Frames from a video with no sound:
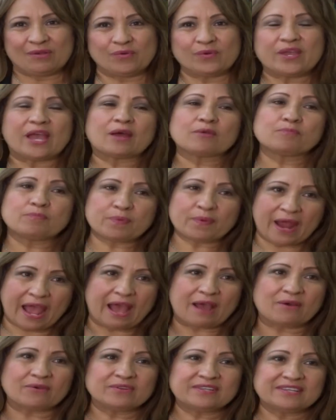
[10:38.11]
We are
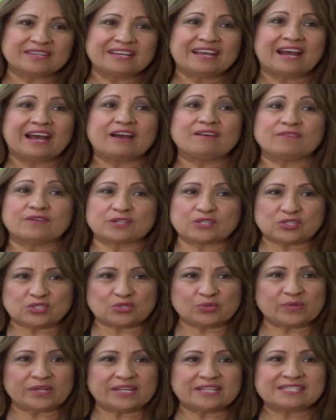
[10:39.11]
proud of our
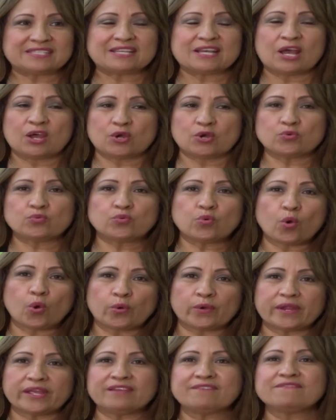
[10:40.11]
students
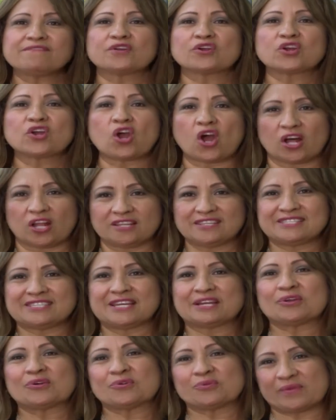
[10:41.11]
roaring for college
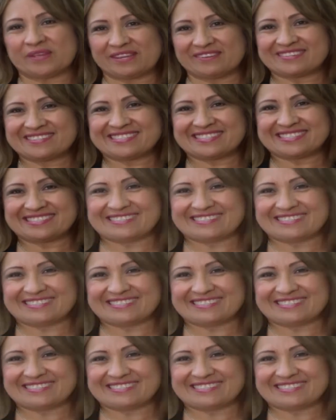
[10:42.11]
and careers.